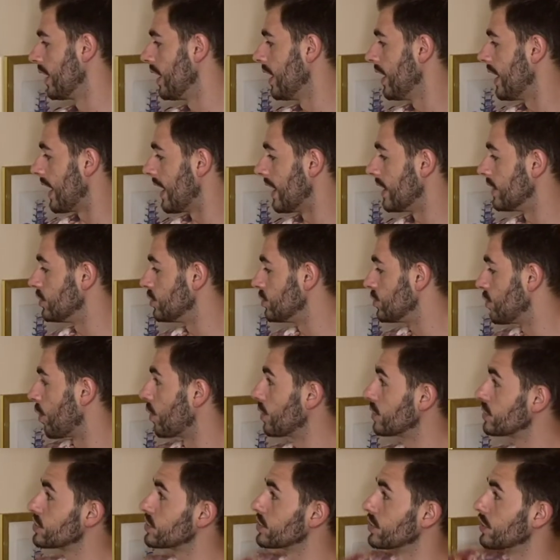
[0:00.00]
And
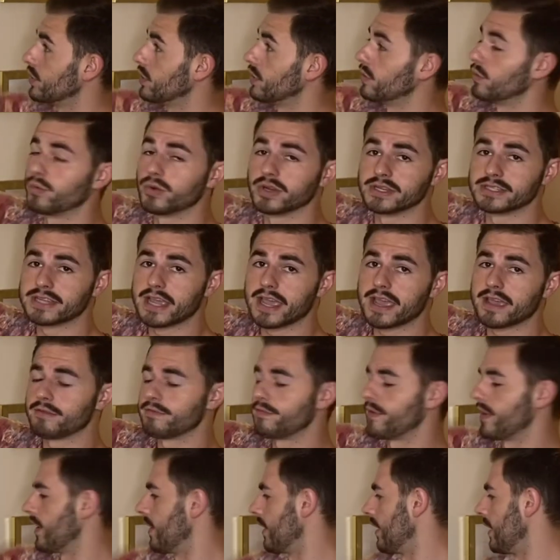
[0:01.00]
dorsal was
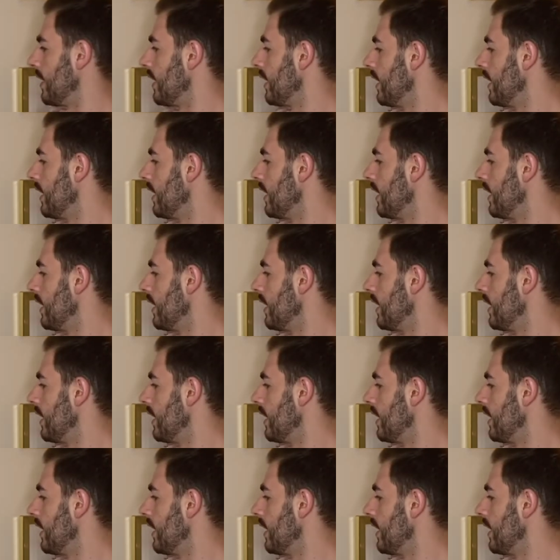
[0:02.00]
afferent,